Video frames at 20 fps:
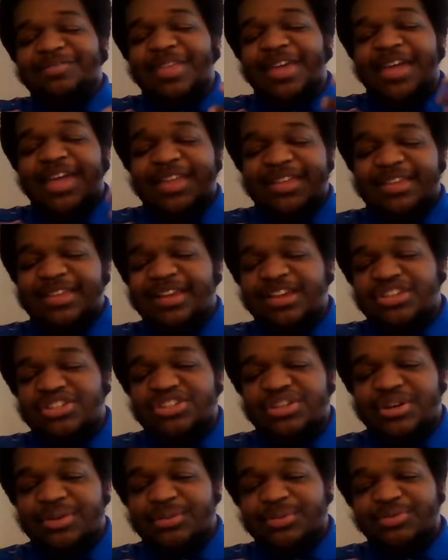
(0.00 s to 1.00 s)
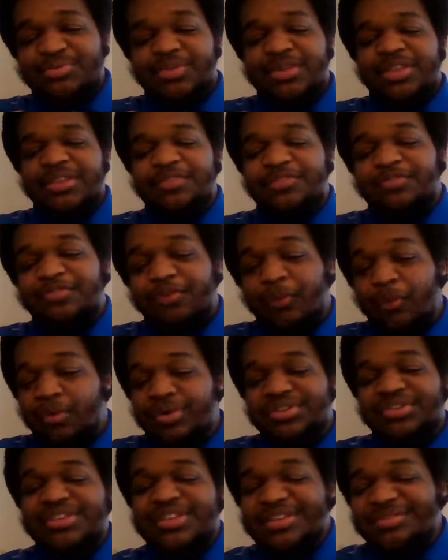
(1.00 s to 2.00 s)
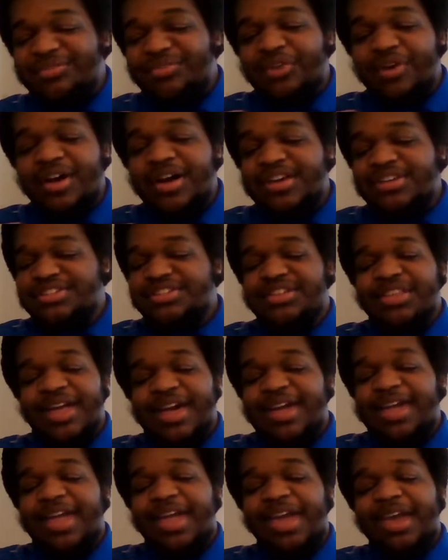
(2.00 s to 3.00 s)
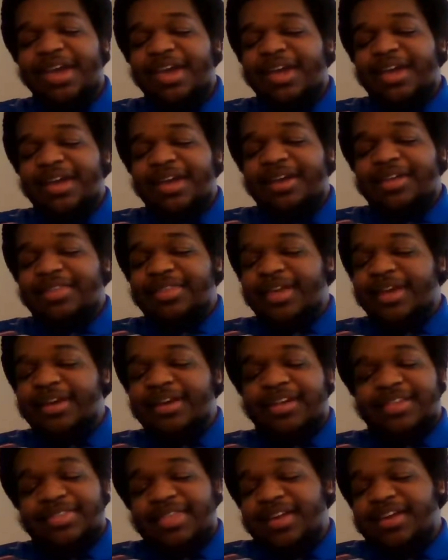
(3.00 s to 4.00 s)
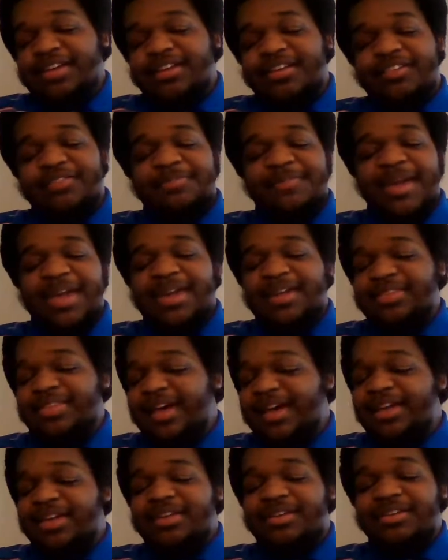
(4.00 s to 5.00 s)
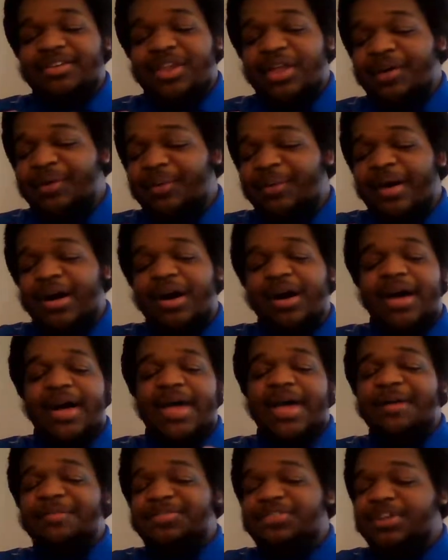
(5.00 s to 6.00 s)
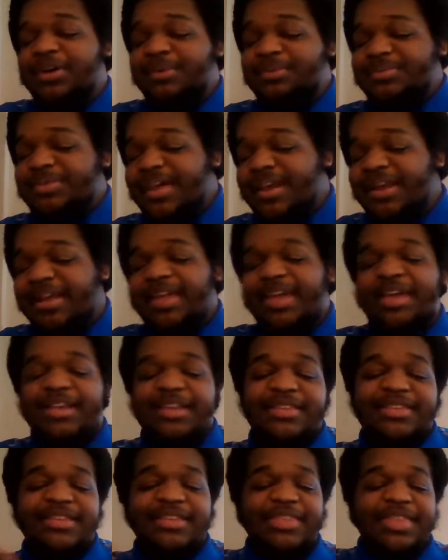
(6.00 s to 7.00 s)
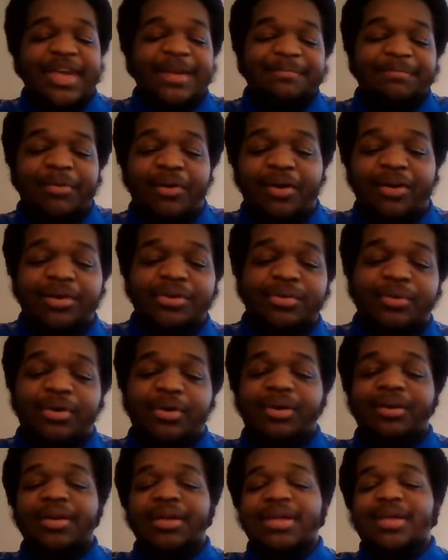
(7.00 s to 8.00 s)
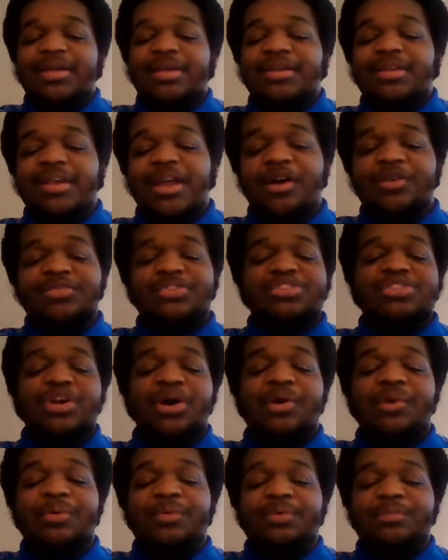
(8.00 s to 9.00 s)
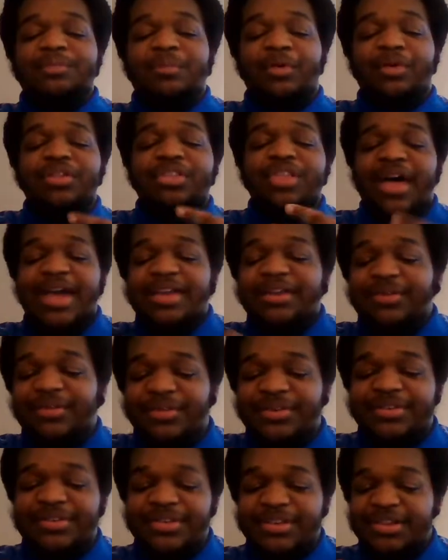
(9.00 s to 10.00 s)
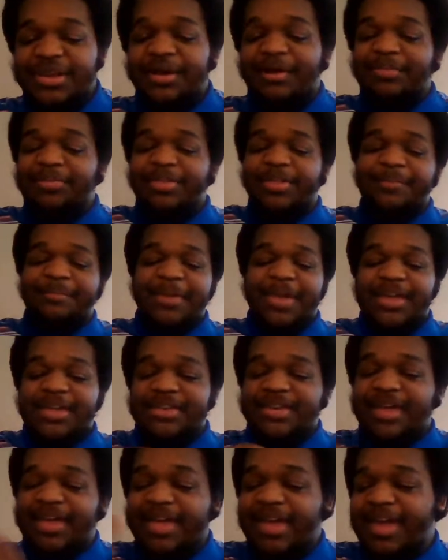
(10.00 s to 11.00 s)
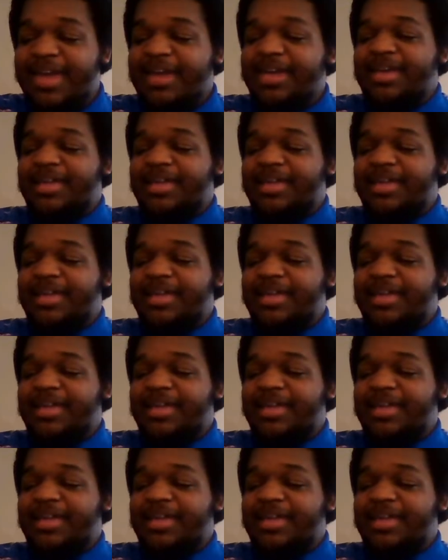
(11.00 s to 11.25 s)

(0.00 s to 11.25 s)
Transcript: the ending in general was really forced and rushed. Like they could have made, like, you know, an episode dedicated to that part, or, you know, show more light on, you know, them making the